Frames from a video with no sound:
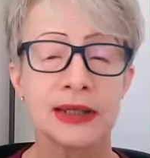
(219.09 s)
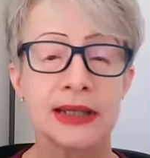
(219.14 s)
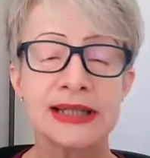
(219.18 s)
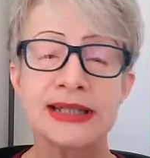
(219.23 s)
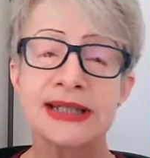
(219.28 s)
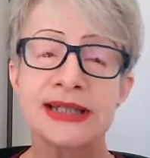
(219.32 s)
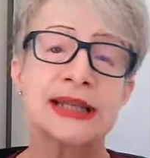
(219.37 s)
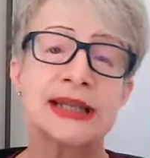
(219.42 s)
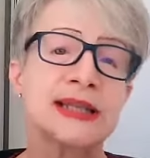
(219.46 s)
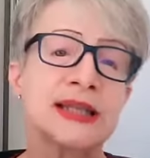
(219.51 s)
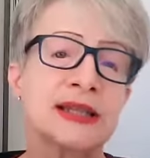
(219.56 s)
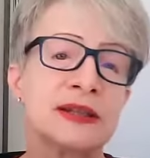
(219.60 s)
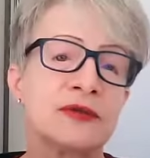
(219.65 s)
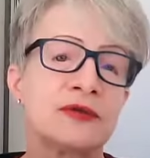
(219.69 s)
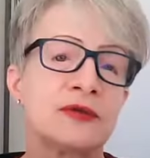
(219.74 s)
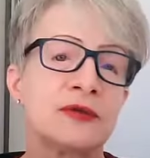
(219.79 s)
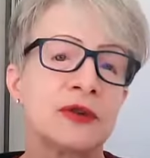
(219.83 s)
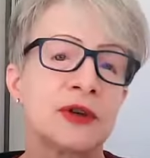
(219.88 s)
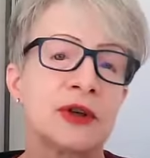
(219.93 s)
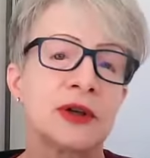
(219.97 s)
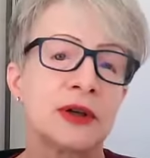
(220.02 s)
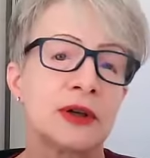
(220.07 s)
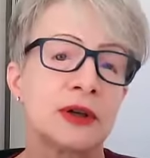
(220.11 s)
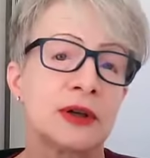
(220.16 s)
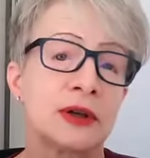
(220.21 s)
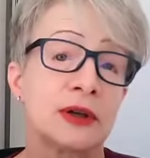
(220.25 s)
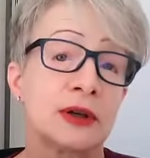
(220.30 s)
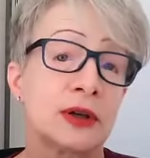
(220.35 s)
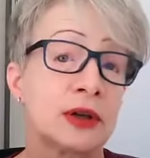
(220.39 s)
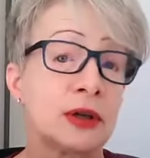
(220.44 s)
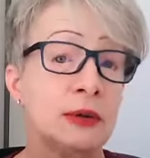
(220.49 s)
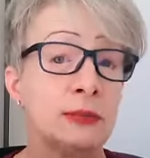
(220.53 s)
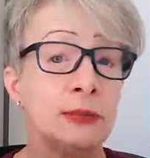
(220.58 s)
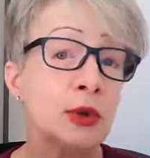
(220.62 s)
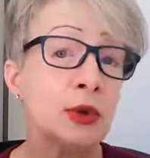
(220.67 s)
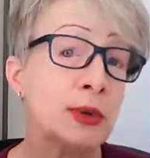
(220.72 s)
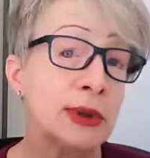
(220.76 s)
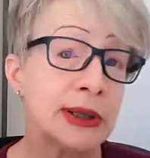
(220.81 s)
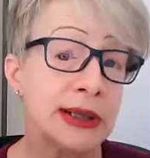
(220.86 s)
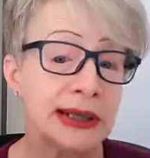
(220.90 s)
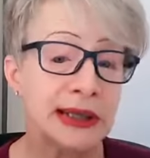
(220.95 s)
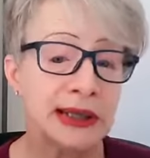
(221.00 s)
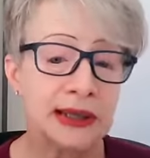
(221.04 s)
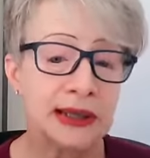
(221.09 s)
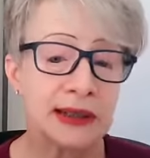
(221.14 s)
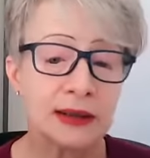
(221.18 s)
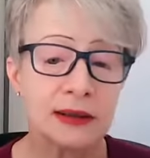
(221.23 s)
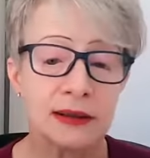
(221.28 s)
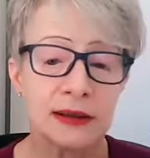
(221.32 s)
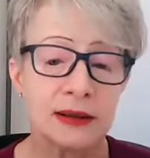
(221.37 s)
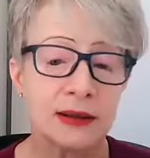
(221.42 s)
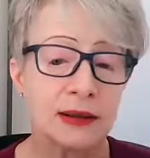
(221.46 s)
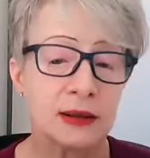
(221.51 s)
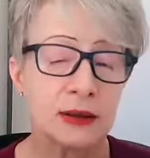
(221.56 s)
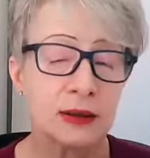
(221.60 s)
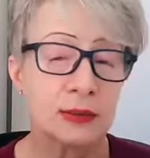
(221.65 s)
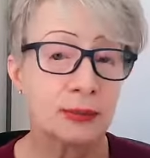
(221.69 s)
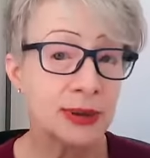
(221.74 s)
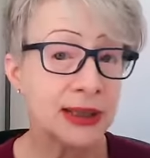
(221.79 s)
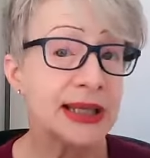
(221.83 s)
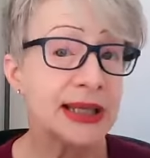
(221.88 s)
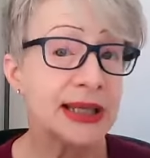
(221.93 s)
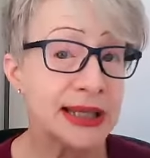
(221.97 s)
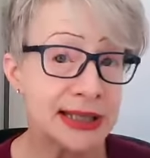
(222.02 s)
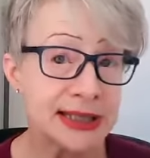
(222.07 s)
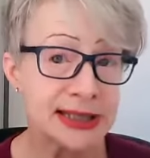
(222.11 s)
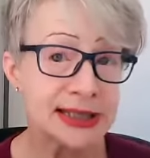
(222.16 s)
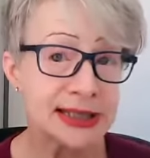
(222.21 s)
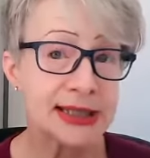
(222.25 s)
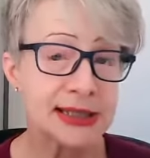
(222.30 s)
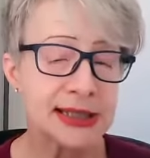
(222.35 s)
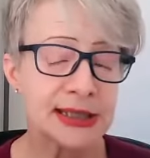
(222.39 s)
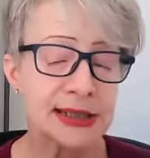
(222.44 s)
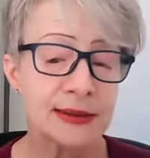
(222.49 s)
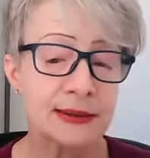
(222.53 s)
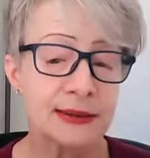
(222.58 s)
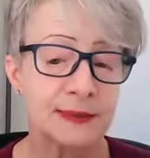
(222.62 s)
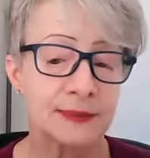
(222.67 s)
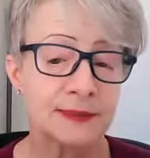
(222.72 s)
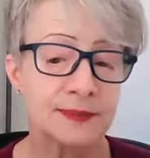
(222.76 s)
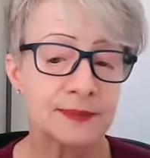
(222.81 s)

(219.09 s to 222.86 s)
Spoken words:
a sense of community and peace.